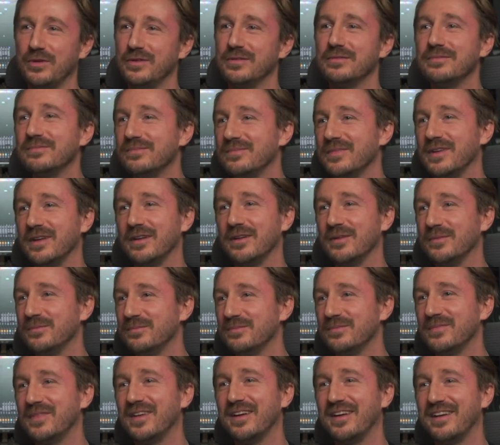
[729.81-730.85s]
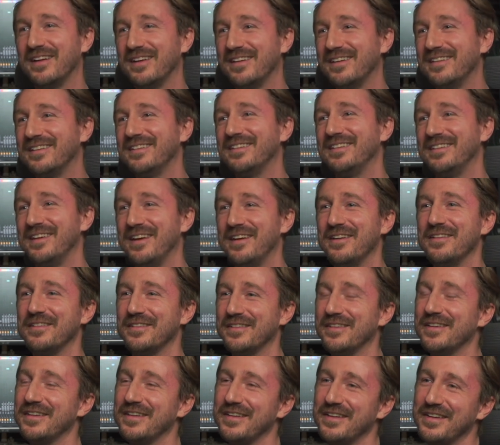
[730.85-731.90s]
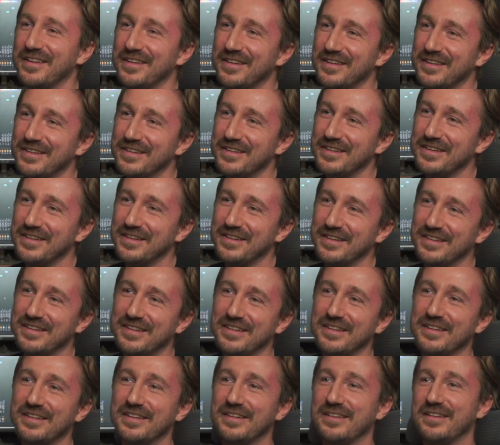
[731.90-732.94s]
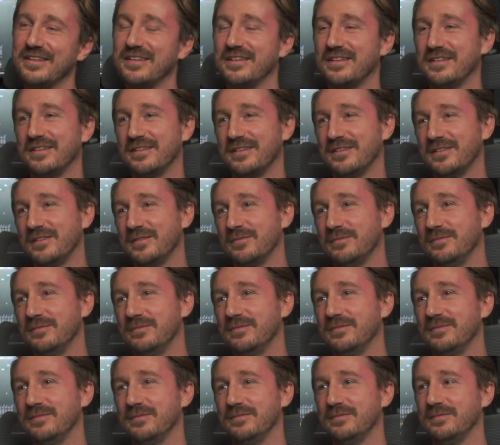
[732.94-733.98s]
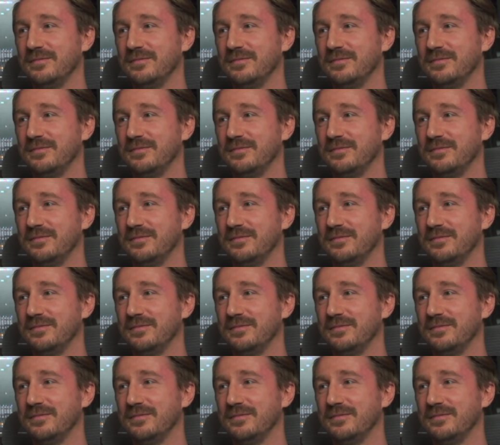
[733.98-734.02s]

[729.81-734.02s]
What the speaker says: Yeah, that's awesome. Yeah. I mean, you work with two creative people. That'll happen.